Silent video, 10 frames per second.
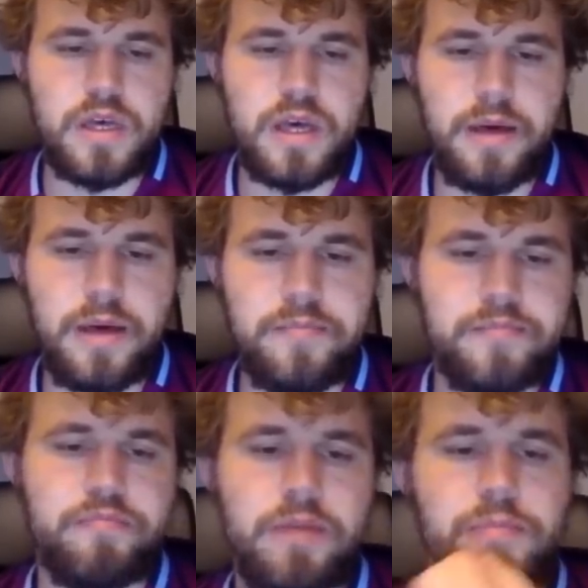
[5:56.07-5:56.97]

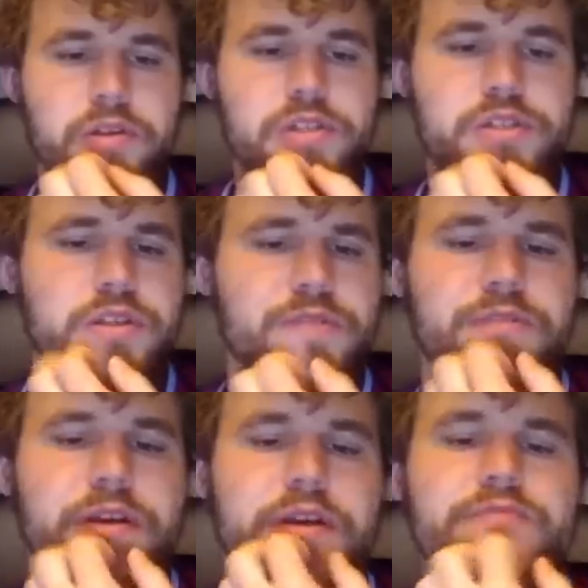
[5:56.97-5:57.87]
My opponent should have
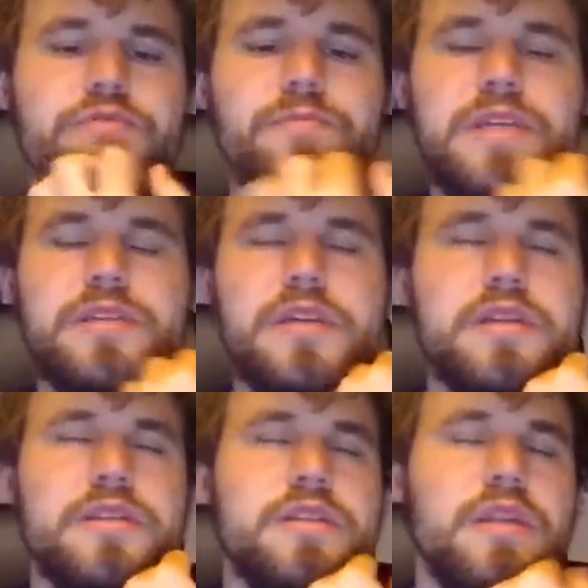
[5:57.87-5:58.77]
played rook
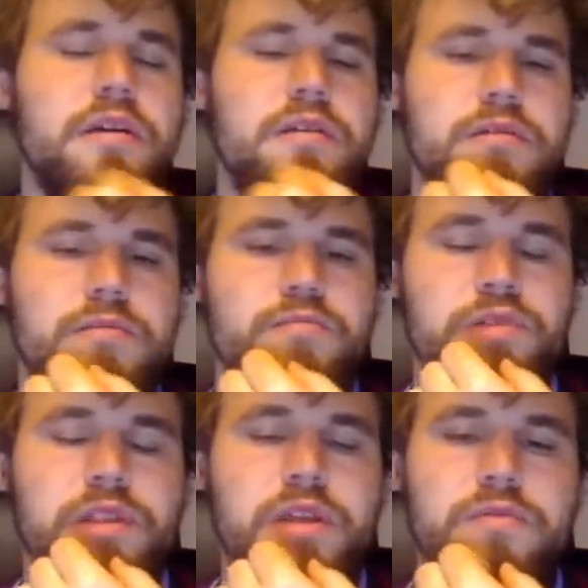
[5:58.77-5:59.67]
b6 there,
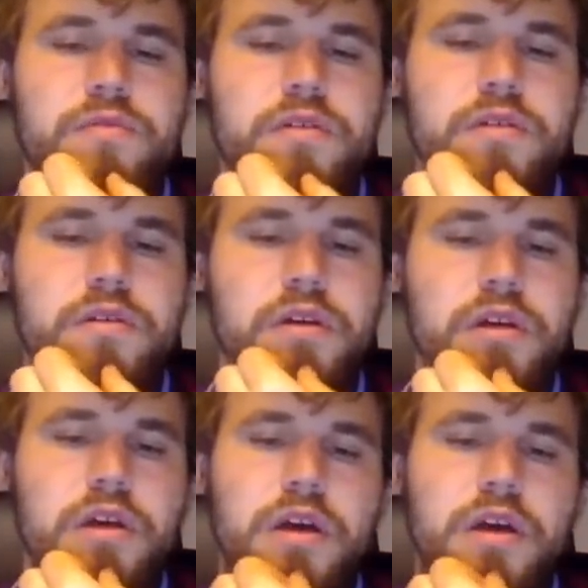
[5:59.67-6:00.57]
pinning the rook.
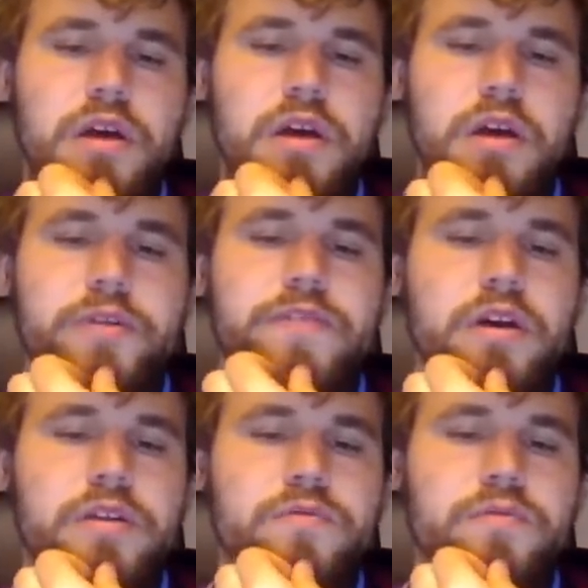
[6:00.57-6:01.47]
I would have
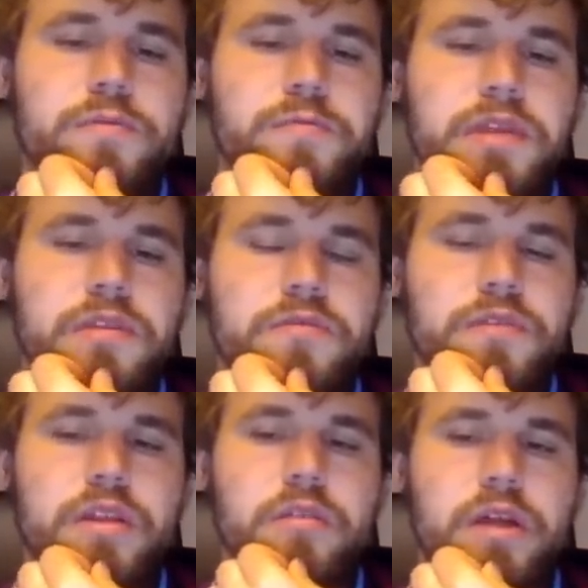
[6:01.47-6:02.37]
gone rook
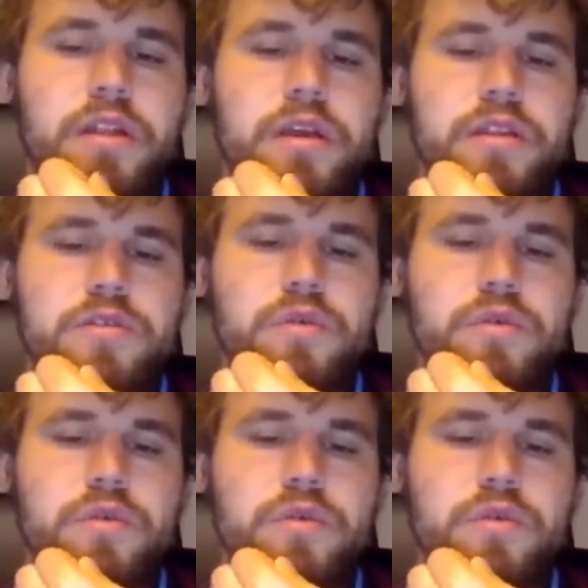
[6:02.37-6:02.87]
b3, threatening to